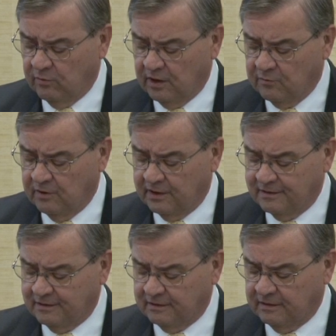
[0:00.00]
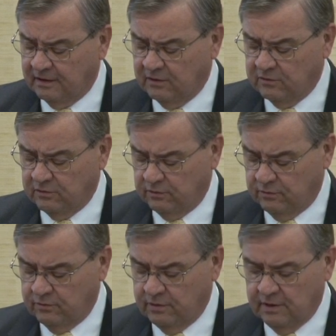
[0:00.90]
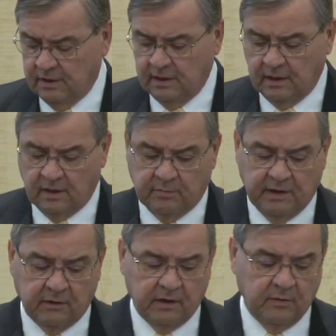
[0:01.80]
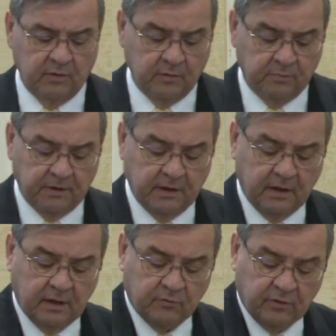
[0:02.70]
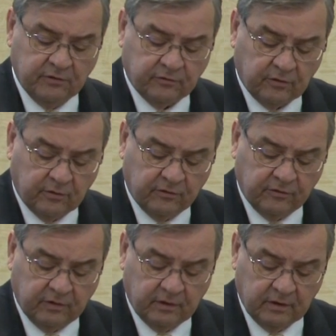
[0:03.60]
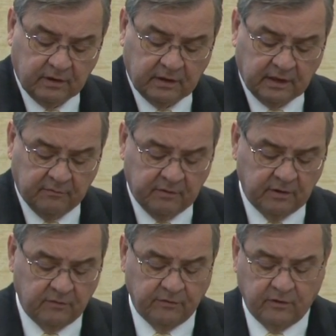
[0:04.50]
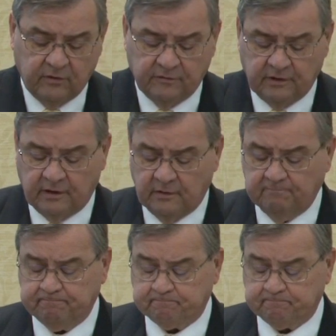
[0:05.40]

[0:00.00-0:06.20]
what I wanted to tell you about MMPI research that, that I've been involved in,